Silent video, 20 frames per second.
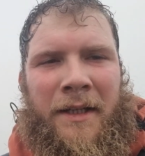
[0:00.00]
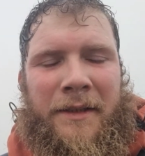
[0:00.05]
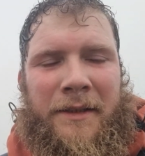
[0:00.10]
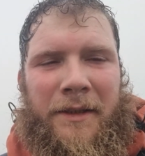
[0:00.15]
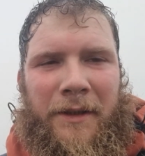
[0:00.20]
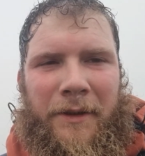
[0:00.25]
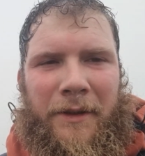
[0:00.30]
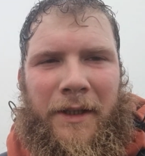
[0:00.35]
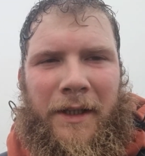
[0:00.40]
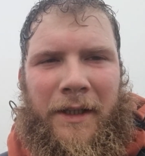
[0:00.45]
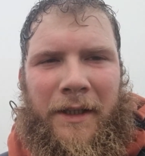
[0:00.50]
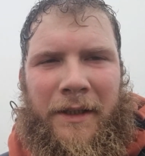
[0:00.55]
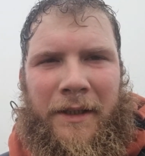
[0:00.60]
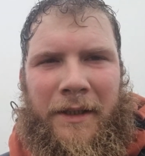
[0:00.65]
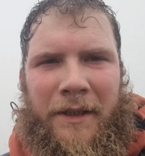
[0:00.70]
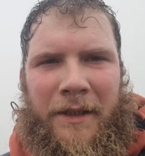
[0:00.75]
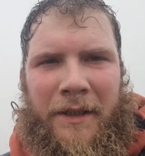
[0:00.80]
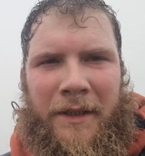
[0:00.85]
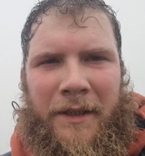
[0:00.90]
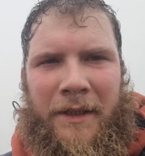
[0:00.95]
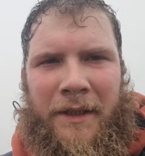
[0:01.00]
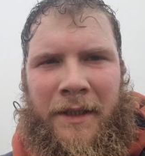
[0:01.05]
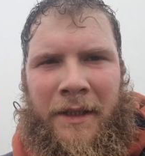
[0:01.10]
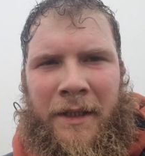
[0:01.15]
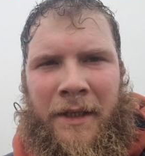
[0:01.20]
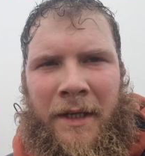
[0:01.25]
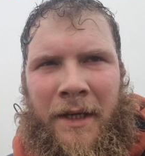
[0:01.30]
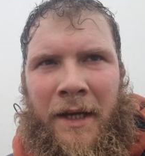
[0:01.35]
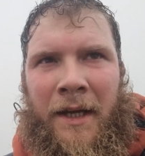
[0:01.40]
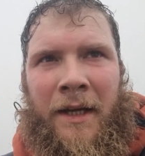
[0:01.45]
So
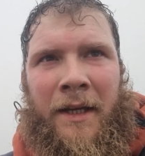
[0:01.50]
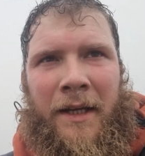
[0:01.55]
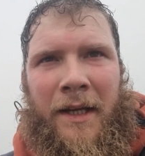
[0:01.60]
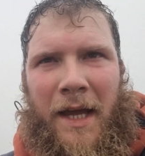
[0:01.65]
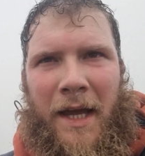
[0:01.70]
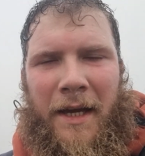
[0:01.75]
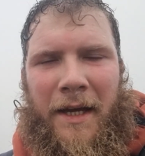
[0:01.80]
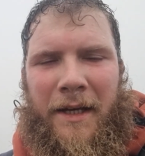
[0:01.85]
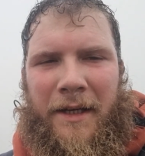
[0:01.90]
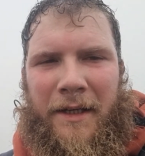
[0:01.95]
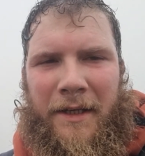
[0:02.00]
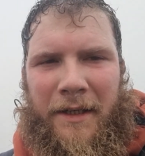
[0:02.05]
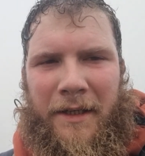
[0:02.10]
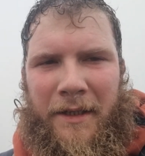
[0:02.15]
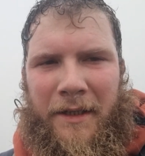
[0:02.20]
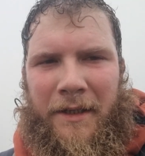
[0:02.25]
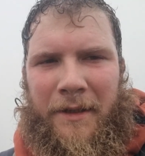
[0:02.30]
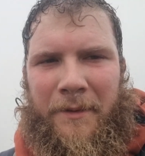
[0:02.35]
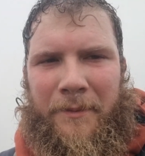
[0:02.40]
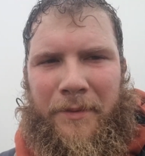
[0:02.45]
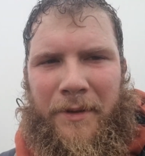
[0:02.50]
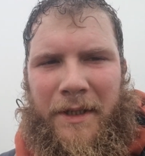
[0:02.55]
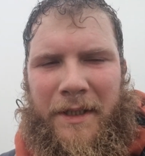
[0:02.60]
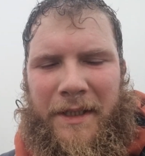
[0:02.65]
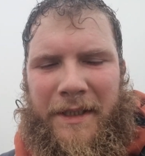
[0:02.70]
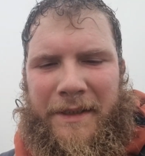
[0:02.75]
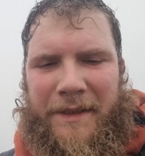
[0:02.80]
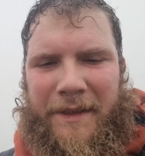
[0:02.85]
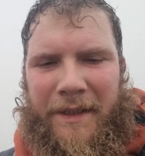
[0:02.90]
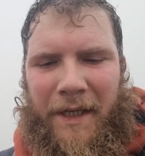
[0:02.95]
yeah,
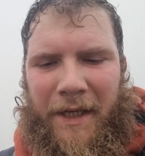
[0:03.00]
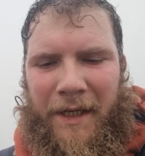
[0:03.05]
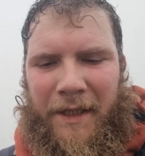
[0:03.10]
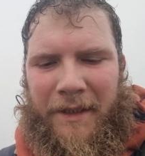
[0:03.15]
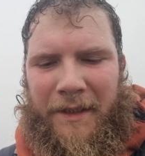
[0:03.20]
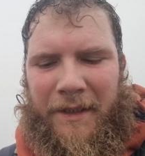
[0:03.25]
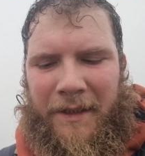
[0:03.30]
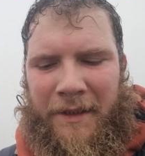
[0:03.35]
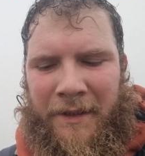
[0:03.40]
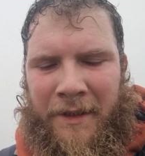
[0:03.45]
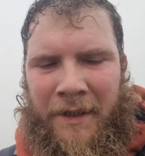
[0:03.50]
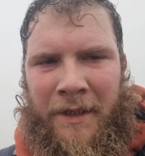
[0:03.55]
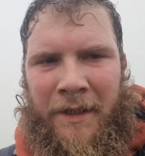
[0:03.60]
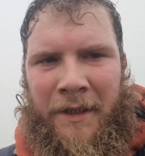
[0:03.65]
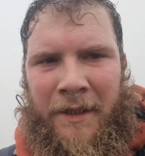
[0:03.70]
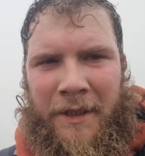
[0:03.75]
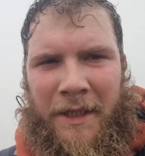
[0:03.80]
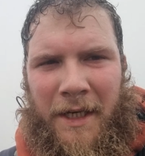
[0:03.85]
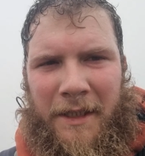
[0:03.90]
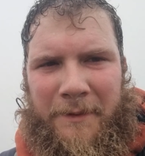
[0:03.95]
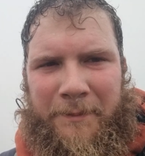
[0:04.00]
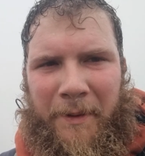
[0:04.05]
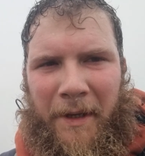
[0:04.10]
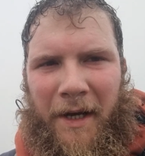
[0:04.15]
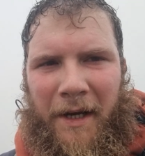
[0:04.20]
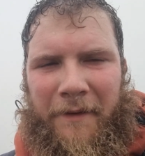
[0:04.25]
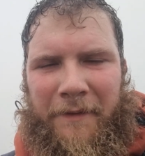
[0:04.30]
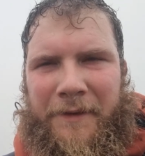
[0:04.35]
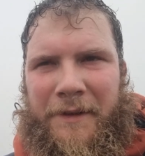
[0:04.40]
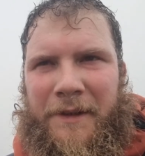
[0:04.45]
pretty decent hike, nice
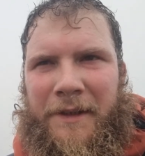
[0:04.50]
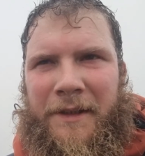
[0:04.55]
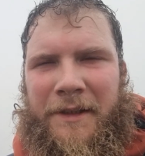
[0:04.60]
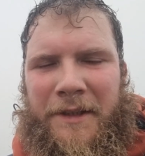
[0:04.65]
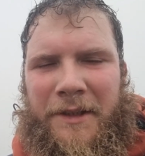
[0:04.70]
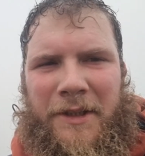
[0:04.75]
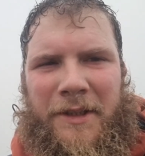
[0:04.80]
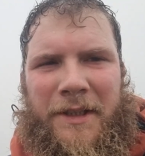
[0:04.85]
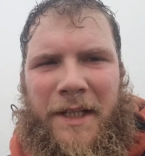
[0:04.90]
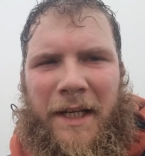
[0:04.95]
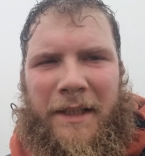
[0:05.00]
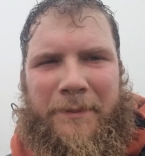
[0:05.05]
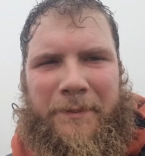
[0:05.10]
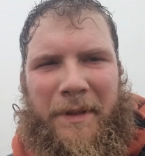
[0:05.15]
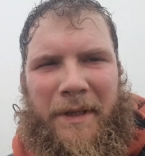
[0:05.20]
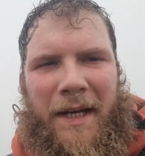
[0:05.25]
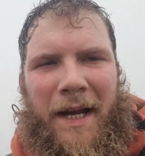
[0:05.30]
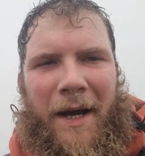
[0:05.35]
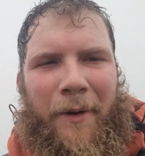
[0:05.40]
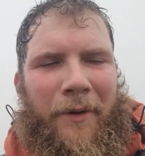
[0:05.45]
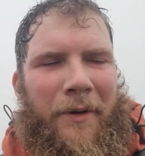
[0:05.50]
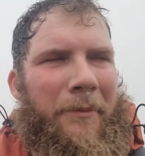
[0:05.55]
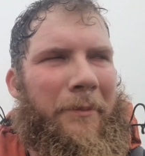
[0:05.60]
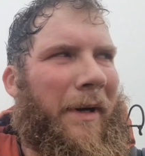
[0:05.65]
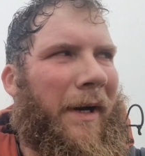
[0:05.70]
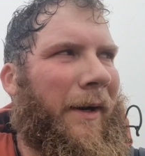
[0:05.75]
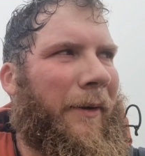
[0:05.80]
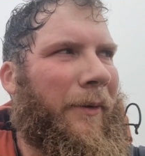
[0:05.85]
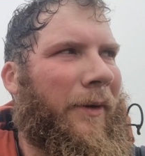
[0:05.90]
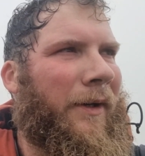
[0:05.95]
paths. It's just nice being out and
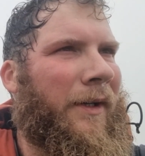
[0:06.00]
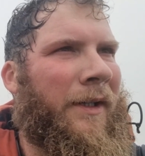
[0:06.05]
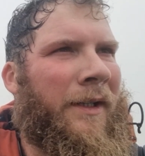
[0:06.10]
about,